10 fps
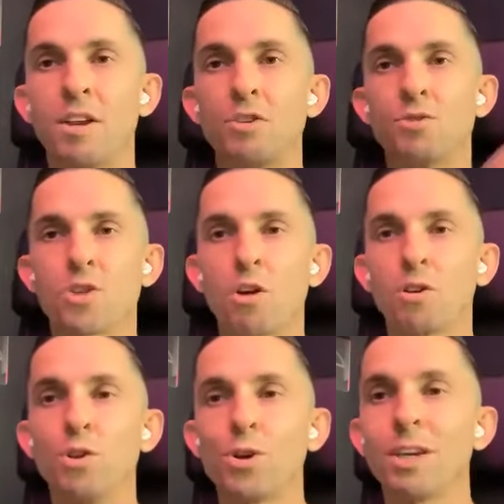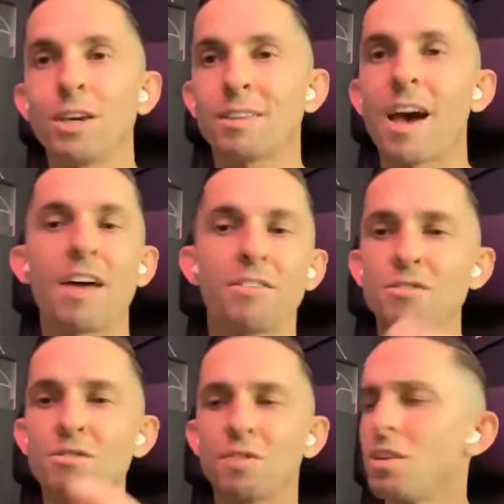And you start looking at that, and
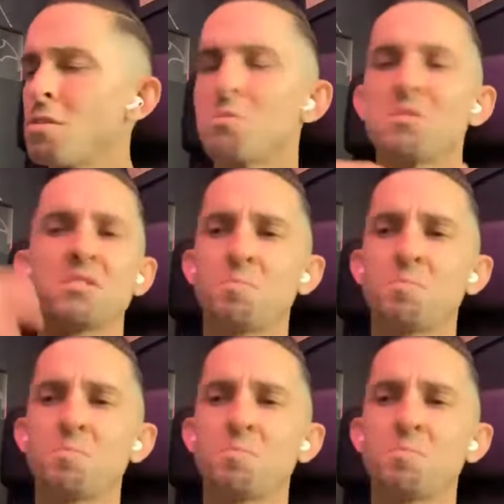there's videos and there's